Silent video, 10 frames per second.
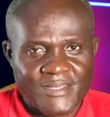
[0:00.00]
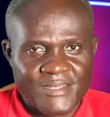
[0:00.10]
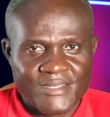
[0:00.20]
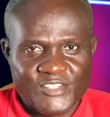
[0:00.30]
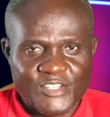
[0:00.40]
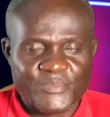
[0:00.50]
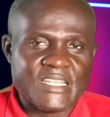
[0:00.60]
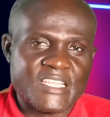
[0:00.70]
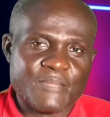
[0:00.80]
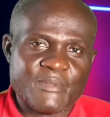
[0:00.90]
Something that
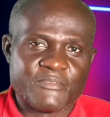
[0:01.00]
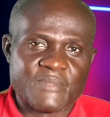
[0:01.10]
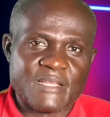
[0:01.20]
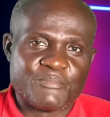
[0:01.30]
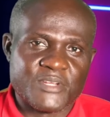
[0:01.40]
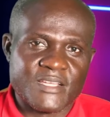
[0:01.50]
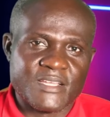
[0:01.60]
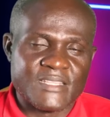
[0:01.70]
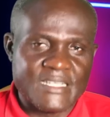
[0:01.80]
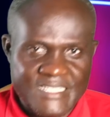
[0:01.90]
came out from that prayer,
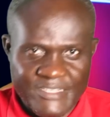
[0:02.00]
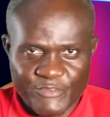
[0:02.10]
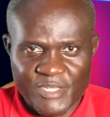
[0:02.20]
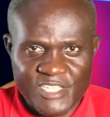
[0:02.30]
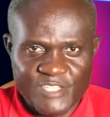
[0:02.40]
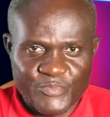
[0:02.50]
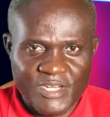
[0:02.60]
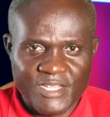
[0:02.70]
that 7 minutes prayer,